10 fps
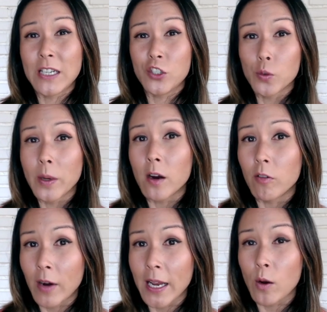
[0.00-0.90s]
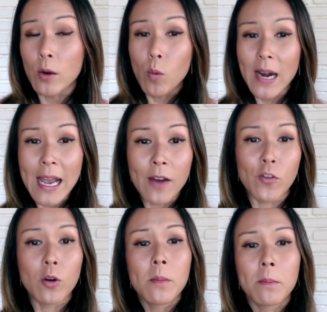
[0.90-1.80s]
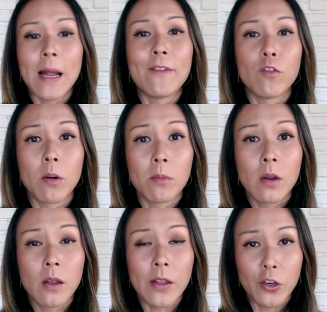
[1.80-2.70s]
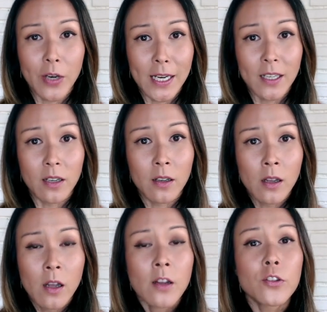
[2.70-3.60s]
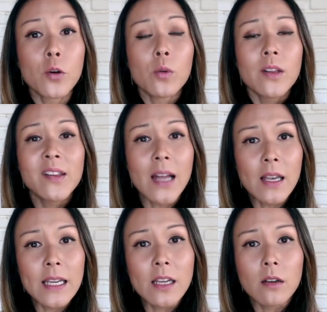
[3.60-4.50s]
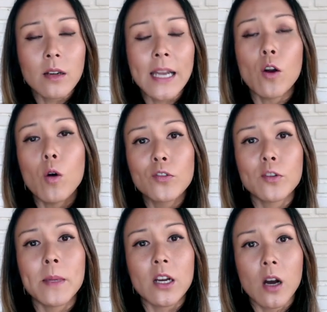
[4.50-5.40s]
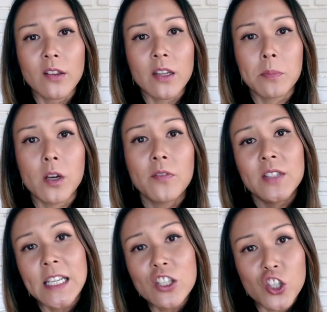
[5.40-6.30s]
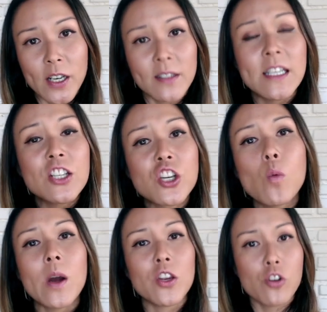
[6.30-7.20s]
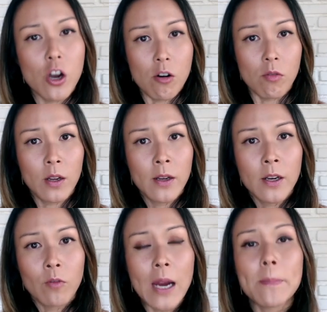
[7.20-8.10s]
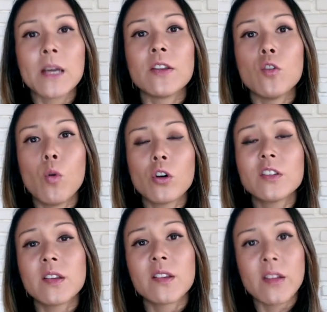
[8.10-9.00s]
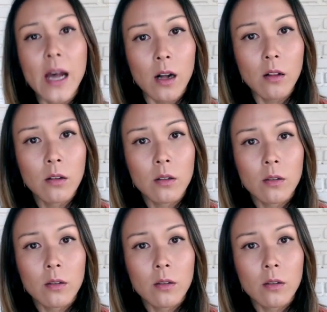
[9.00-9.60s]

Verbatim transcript: doing already in whatever platform that you're in. So selling can also be a concept of teaching, teaching what you know, right? Because in order to sell,